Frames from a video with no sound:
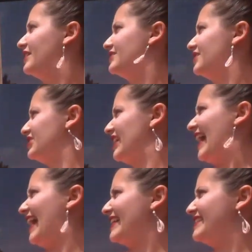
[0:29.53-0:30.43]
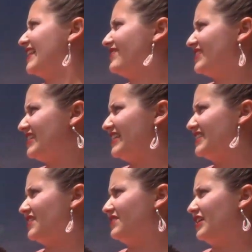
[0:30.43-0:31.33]
So she has 17
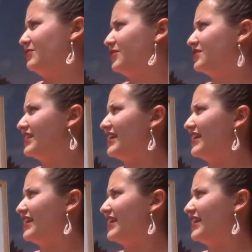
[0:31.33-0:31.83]
stuffed animals.